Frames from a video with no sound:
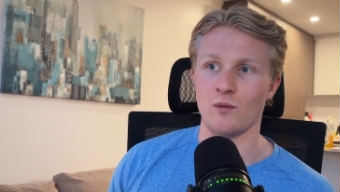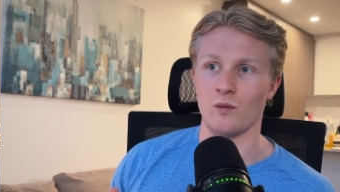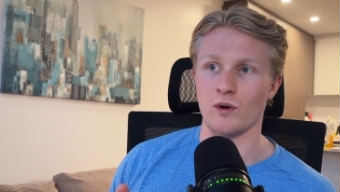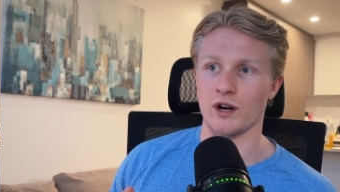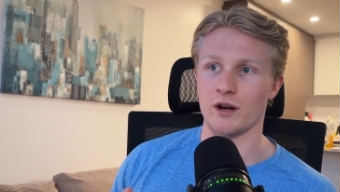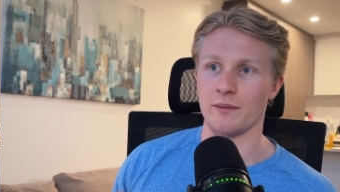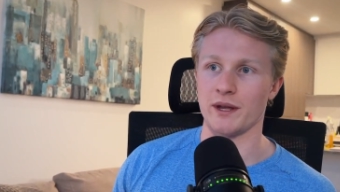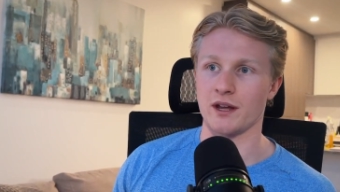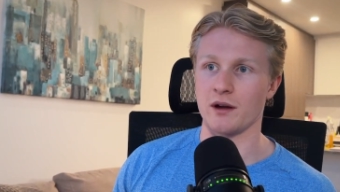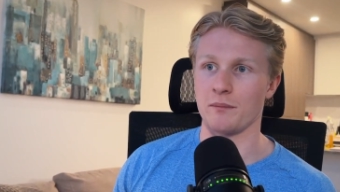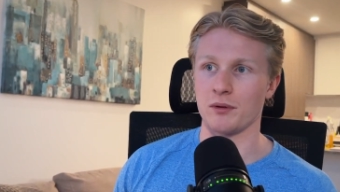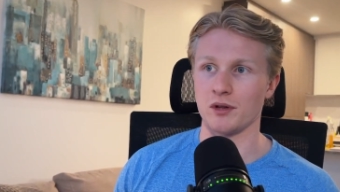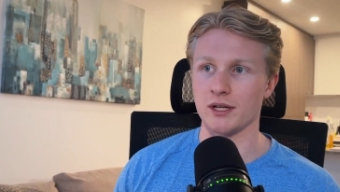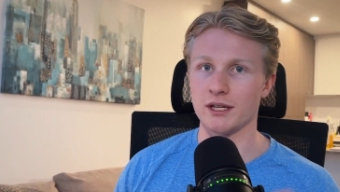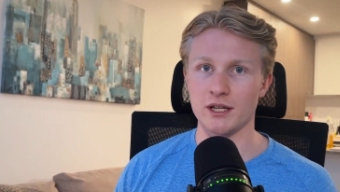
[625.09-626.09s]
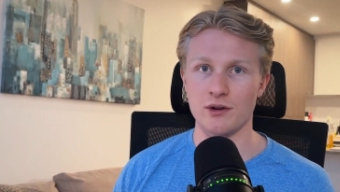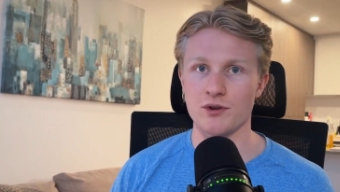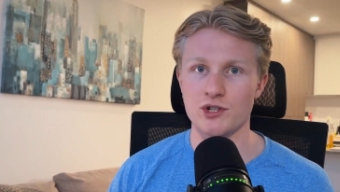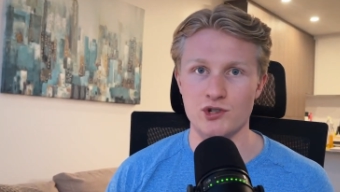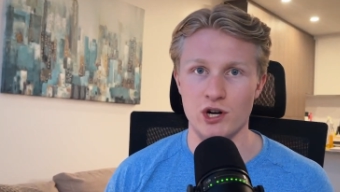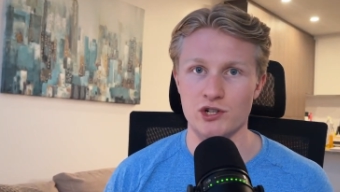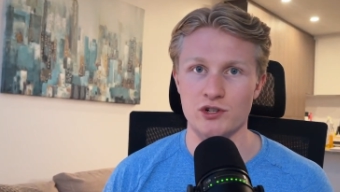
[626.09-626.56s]
We're going to be completely
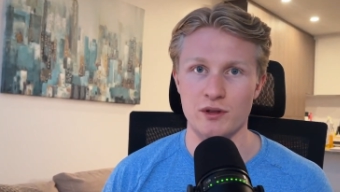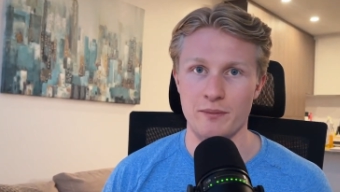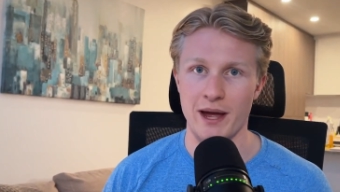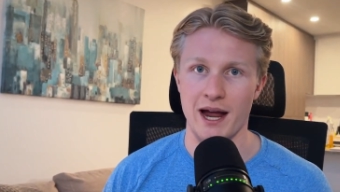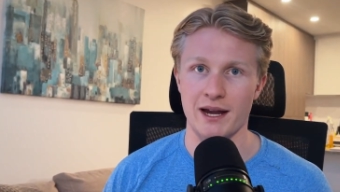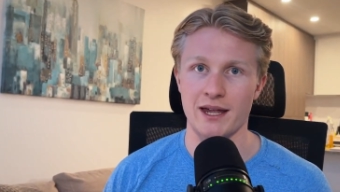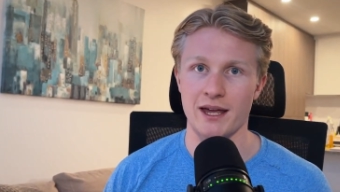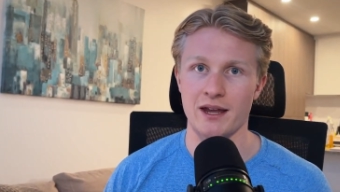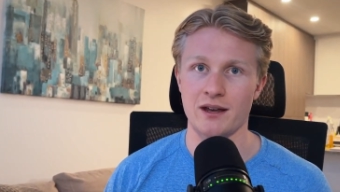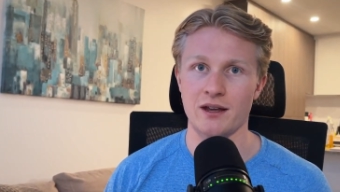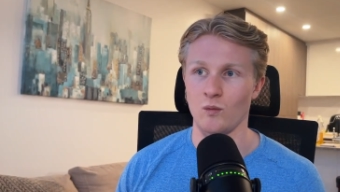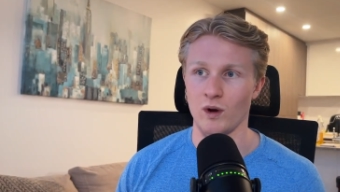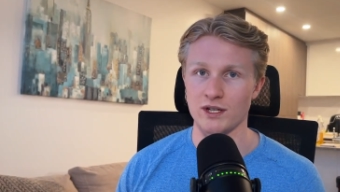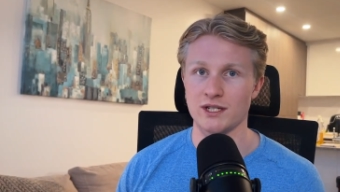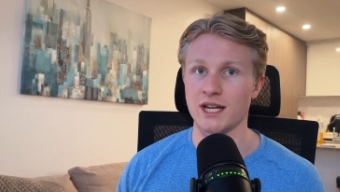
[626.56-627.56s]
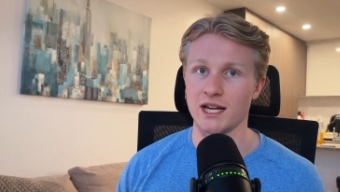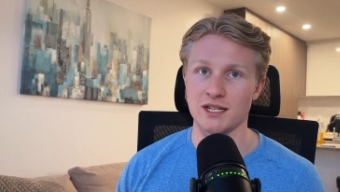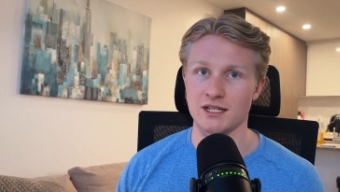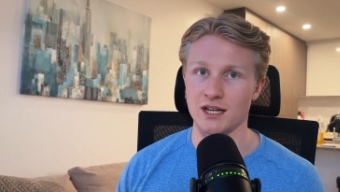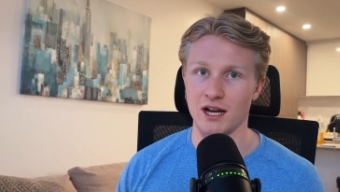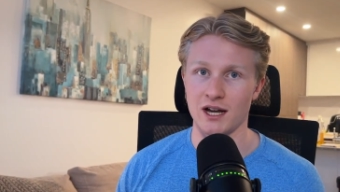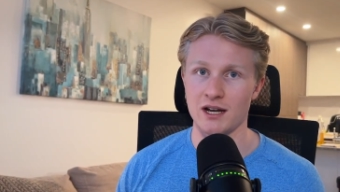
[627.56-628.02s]
restructuring the back end. Once that's
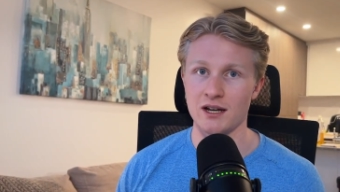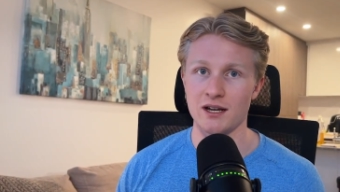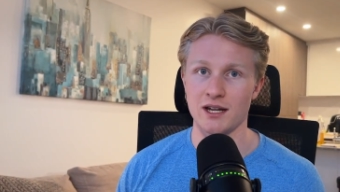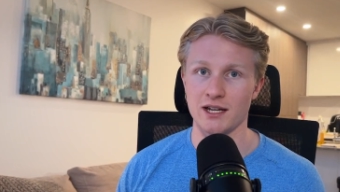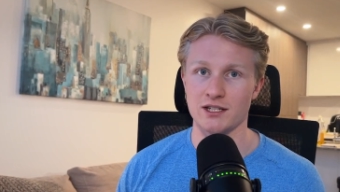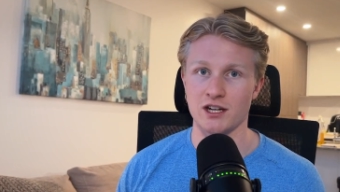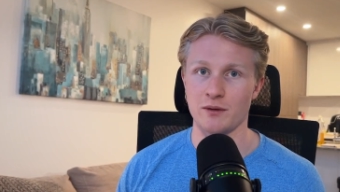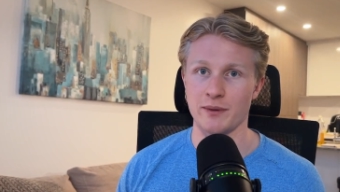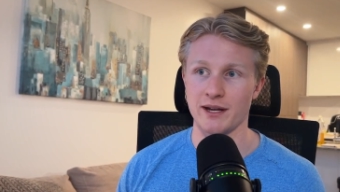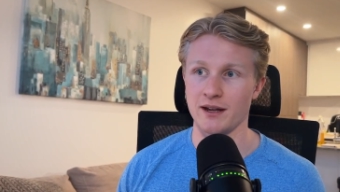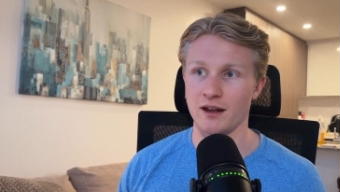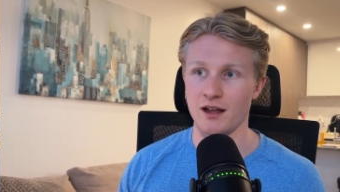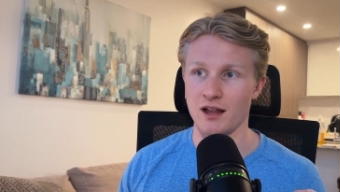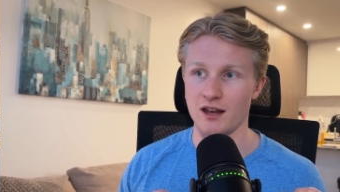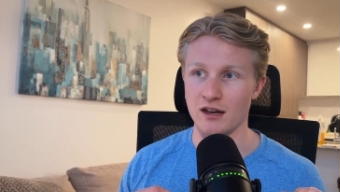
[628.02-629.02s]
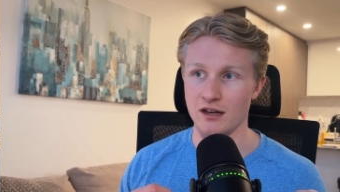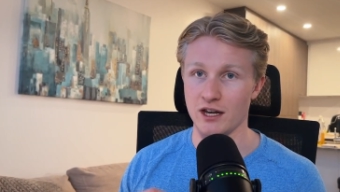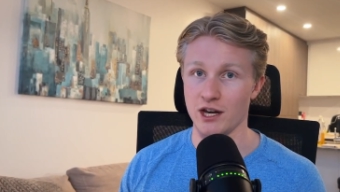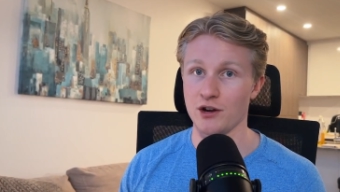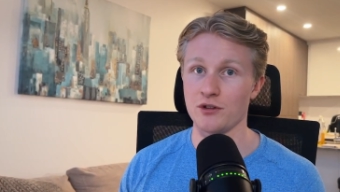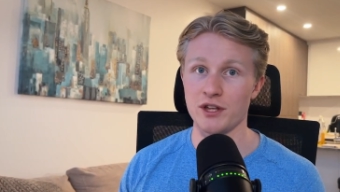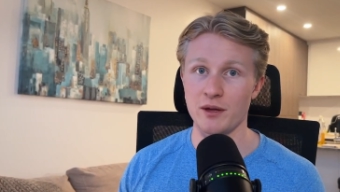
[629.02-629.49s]
done, it's going to be
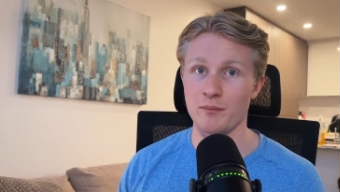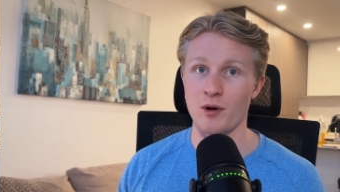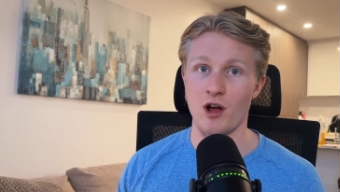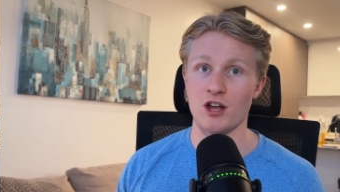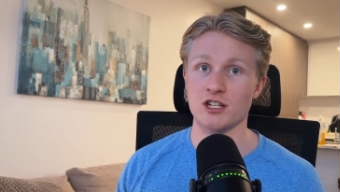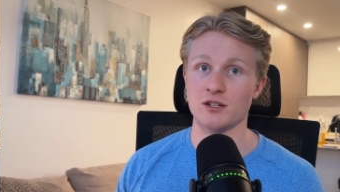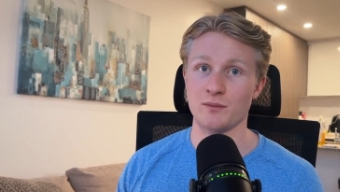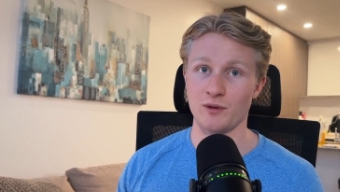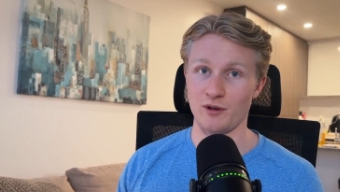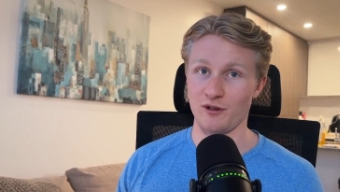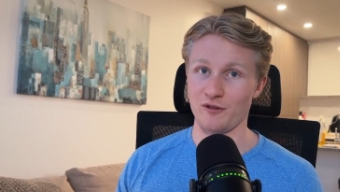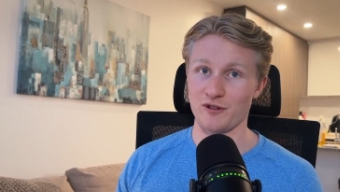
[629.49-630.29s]
nearly impossible